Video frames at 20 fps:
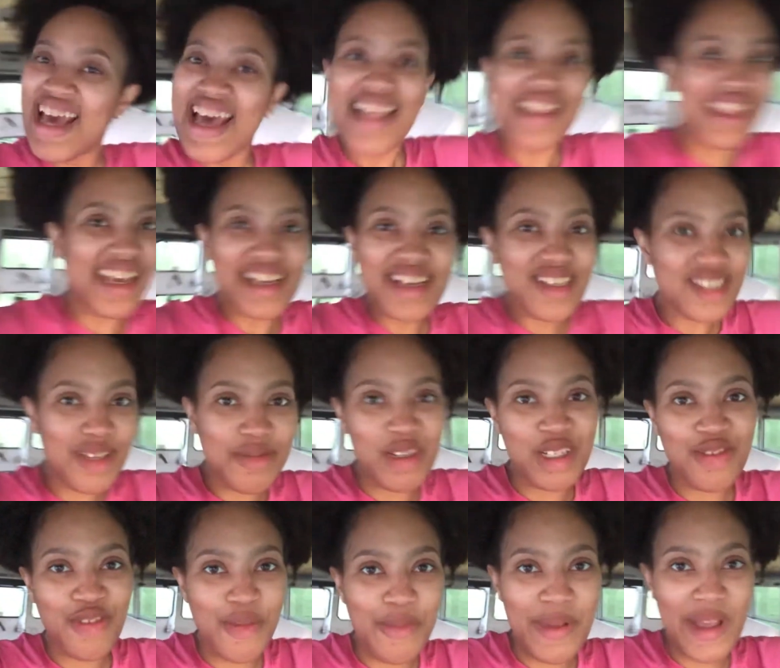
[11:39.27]
thank you so much
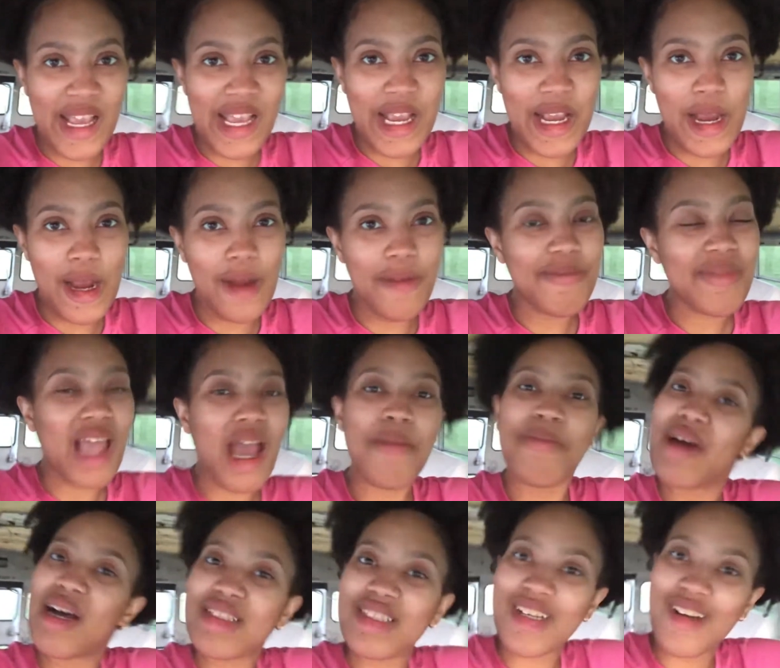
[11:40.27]
for being here. I'm
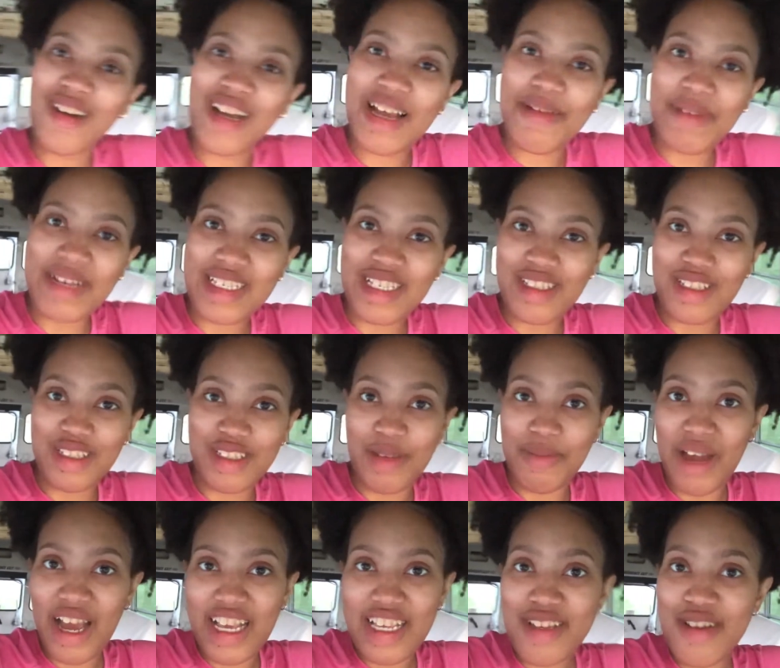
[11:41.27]
about to go get my sister some
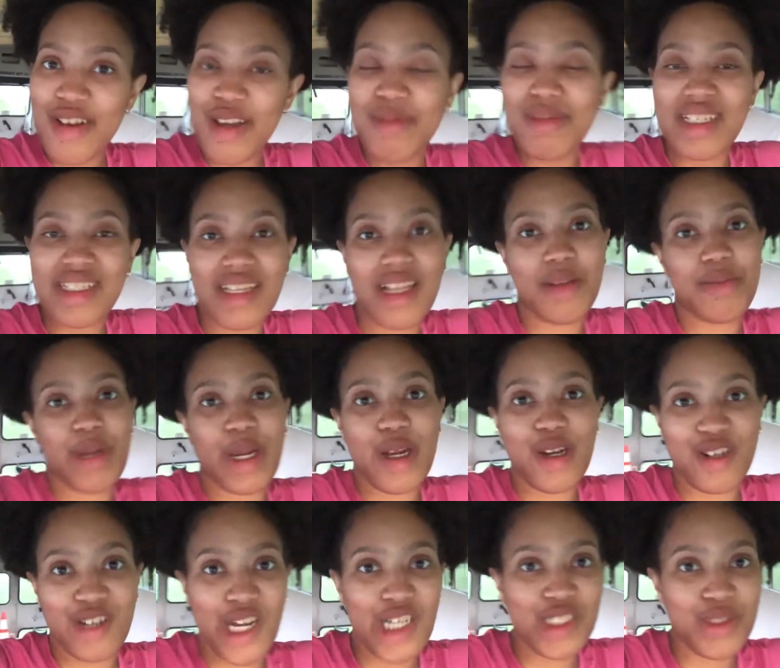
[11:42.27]
ice cream to celebrate her
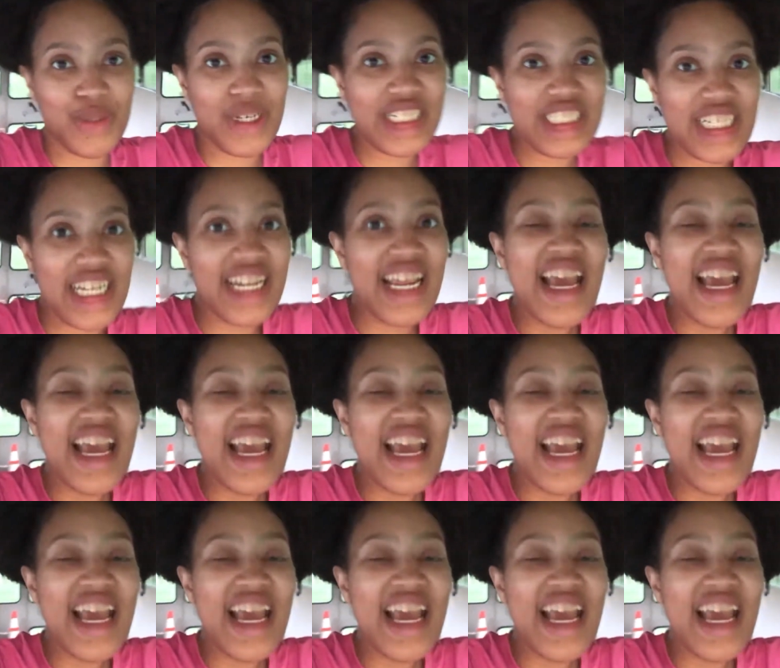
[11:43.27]
graduation.